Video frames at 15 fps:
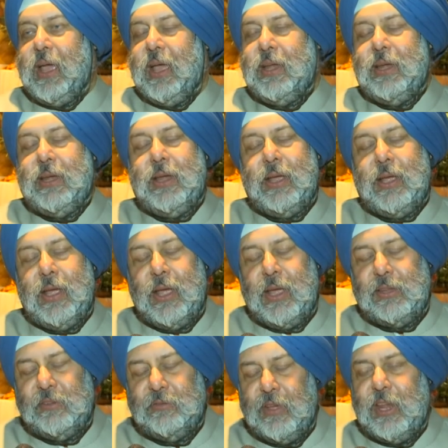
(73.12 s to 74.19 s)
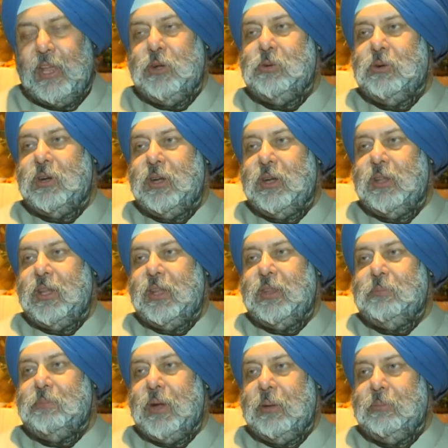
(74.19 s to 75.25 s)
And it's very good that
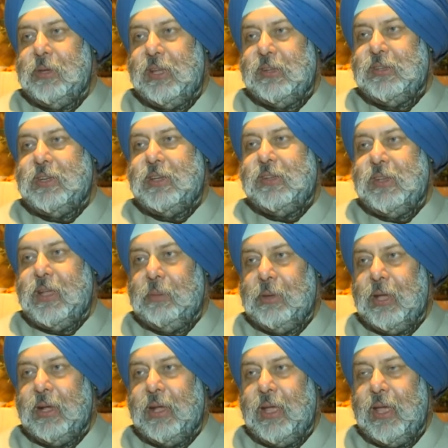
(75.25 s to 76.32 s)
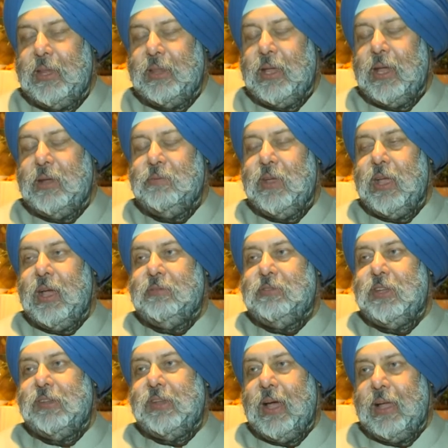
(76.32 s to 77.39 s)
the Prime Minister is coming again and we
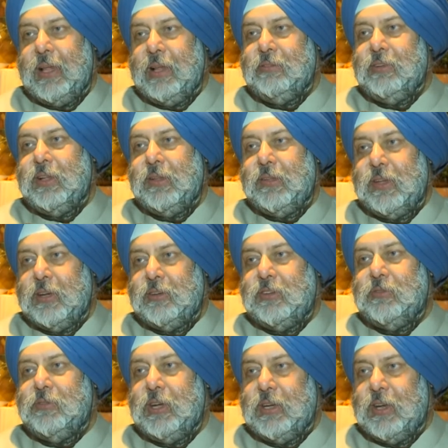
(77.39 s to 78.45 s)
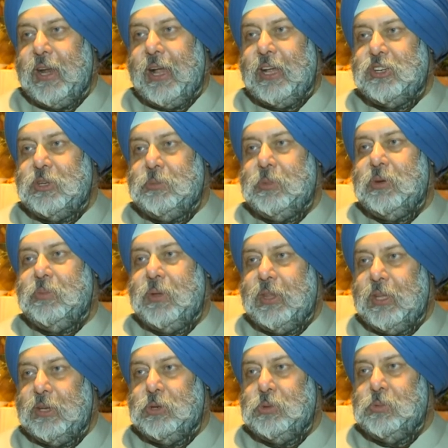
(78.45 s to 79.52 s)
have this high level sets of interaction
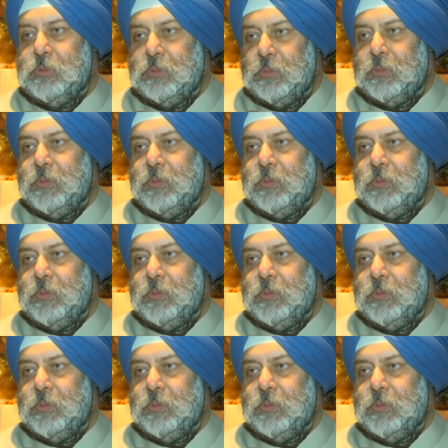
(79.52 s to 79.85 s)
between the two.